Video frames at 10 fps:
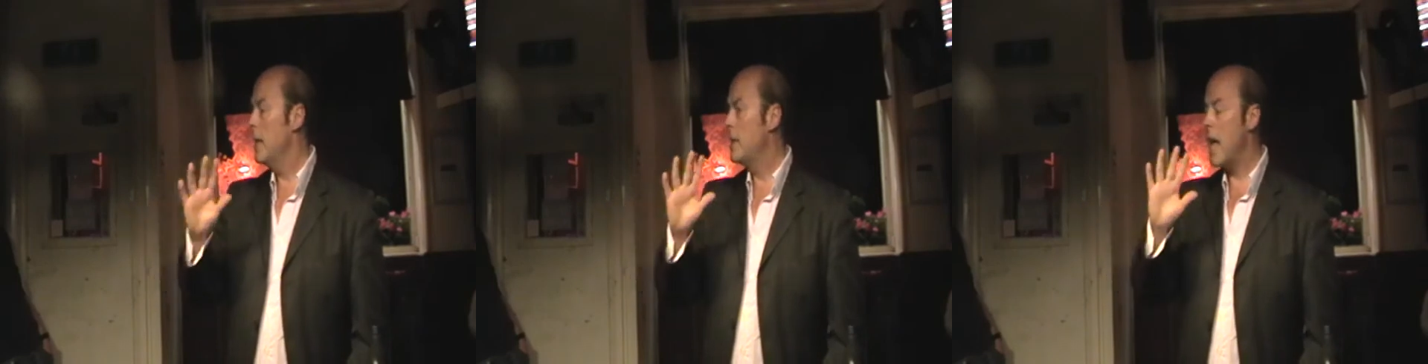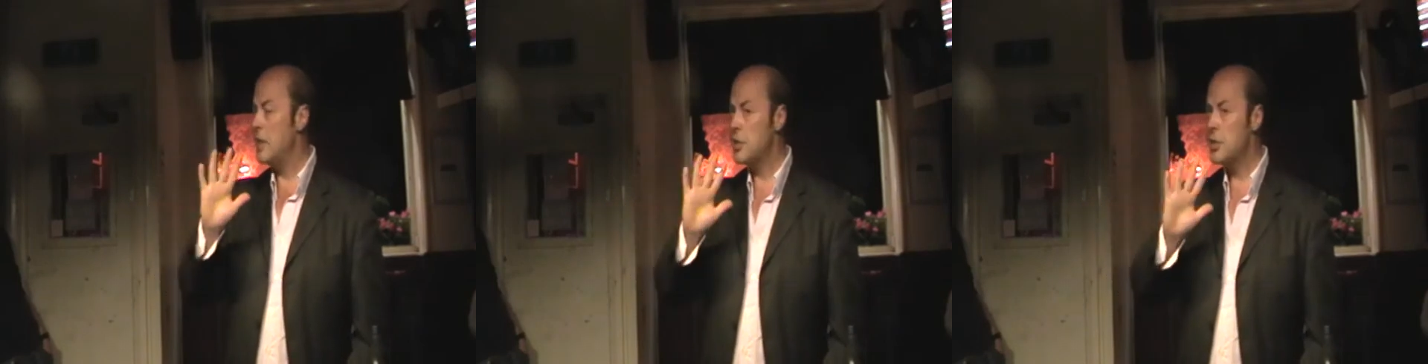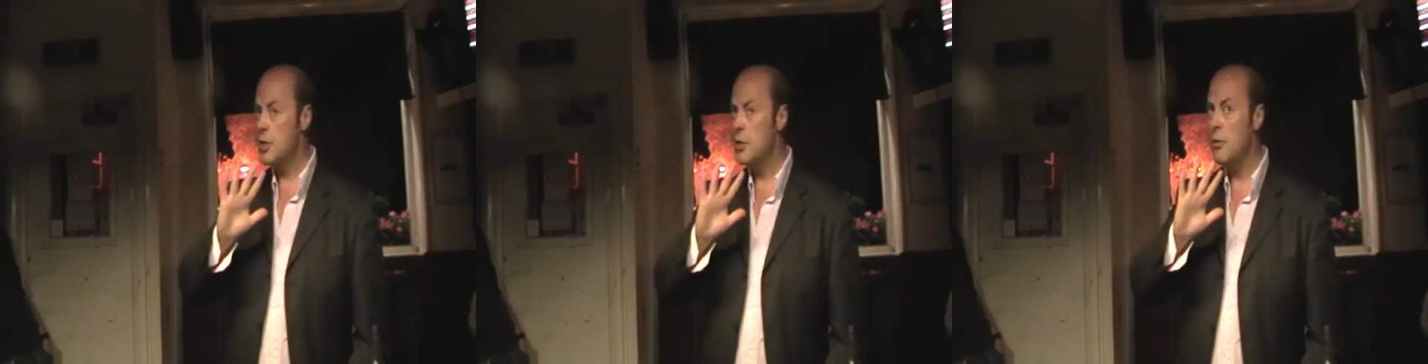
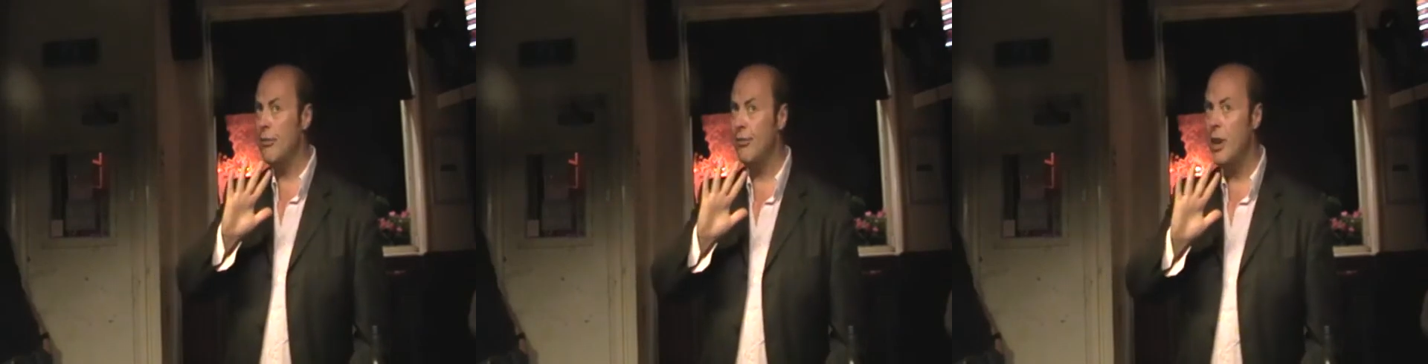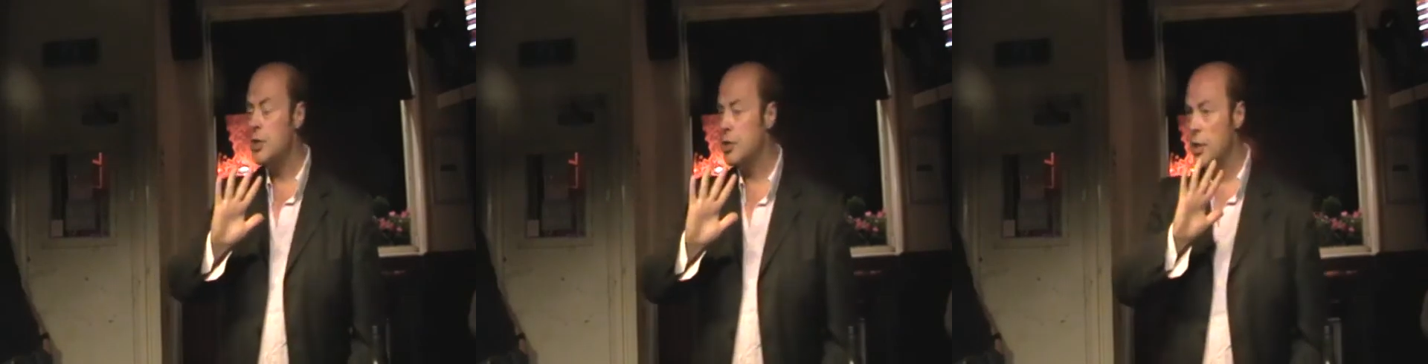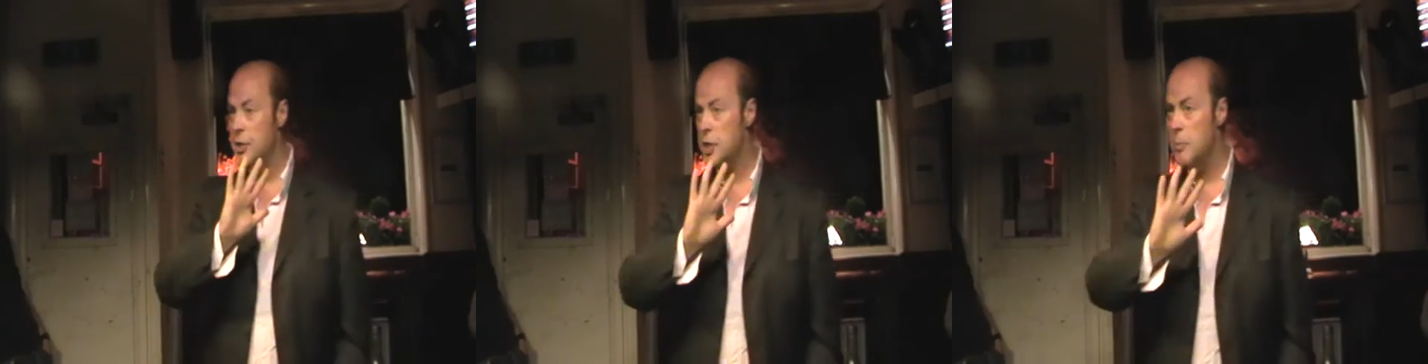That's to fudge
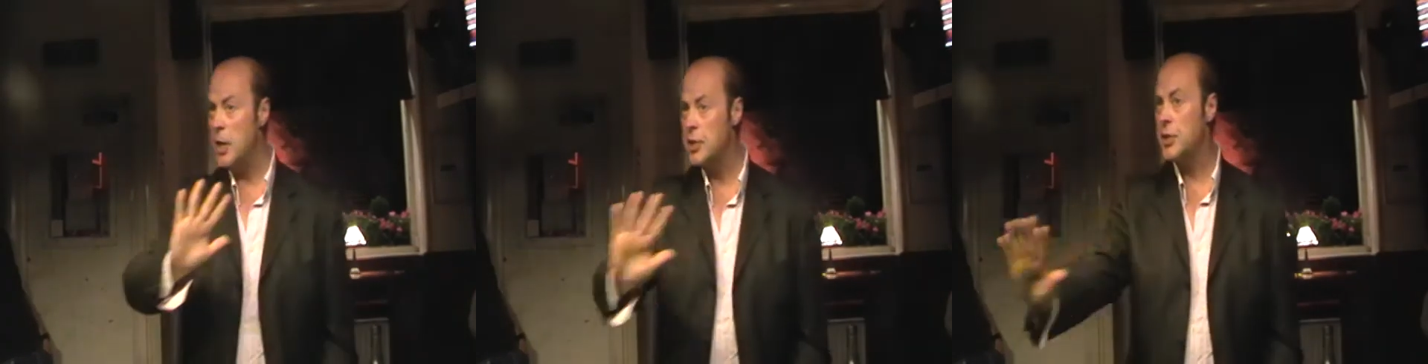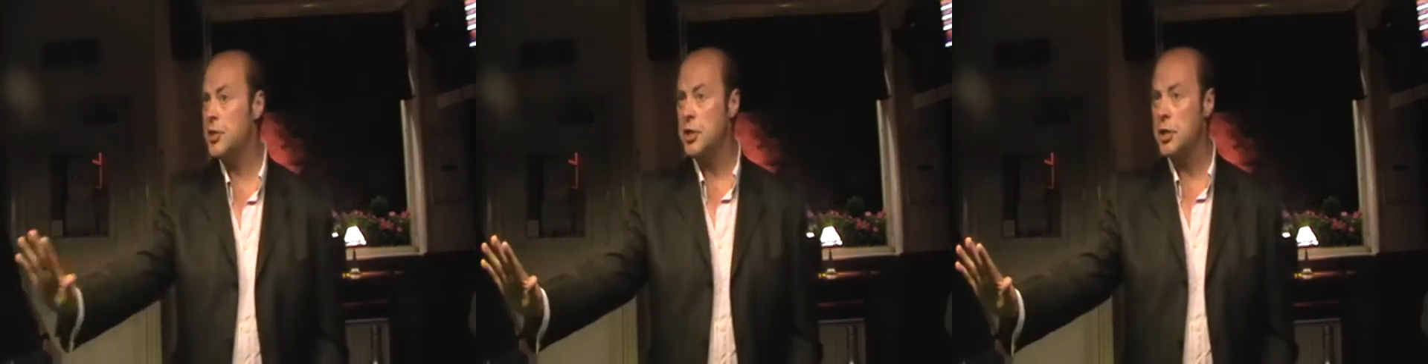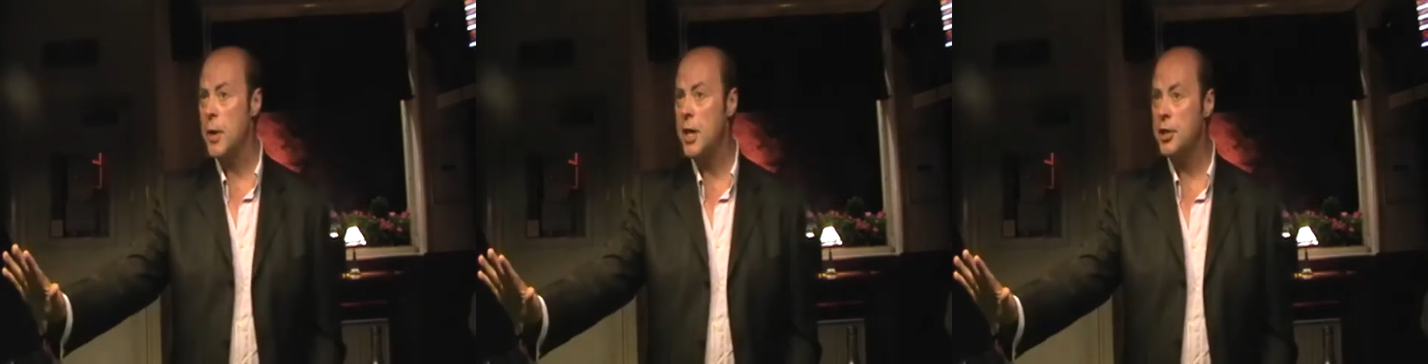and smudge the
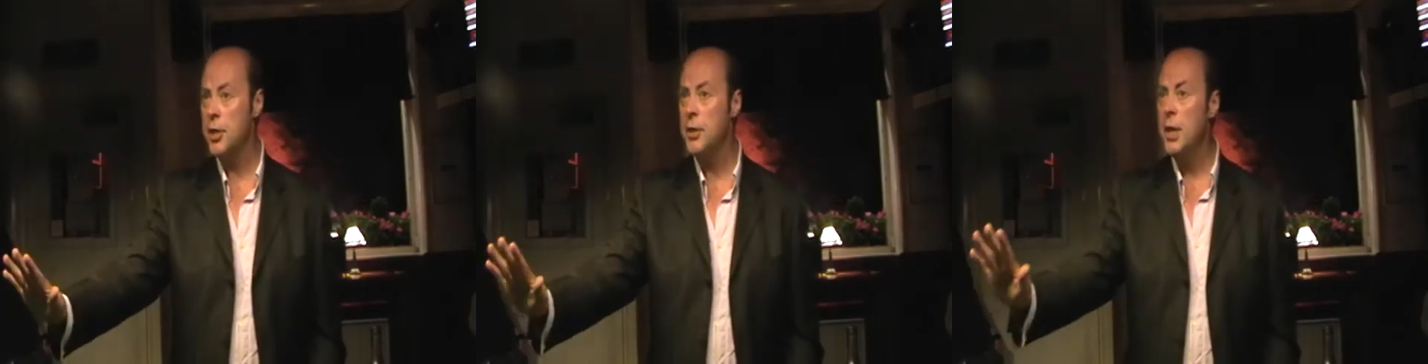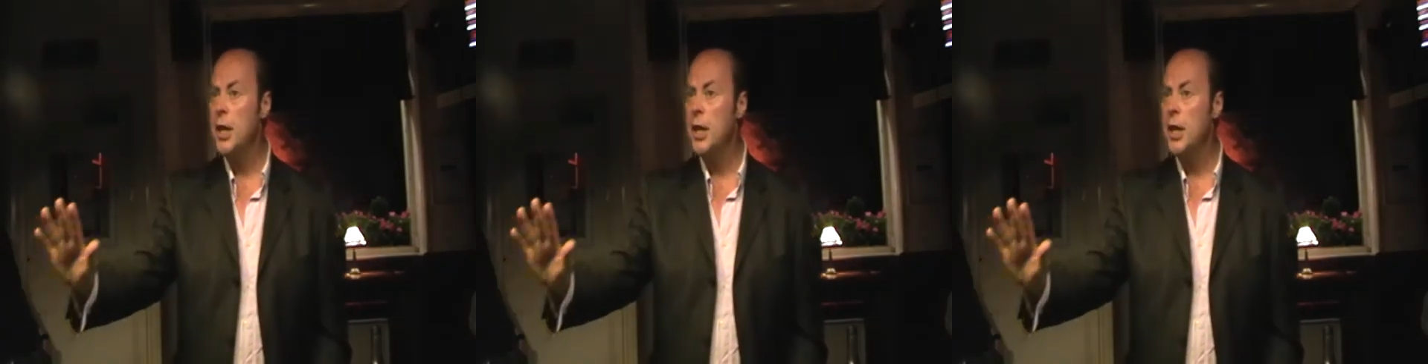situation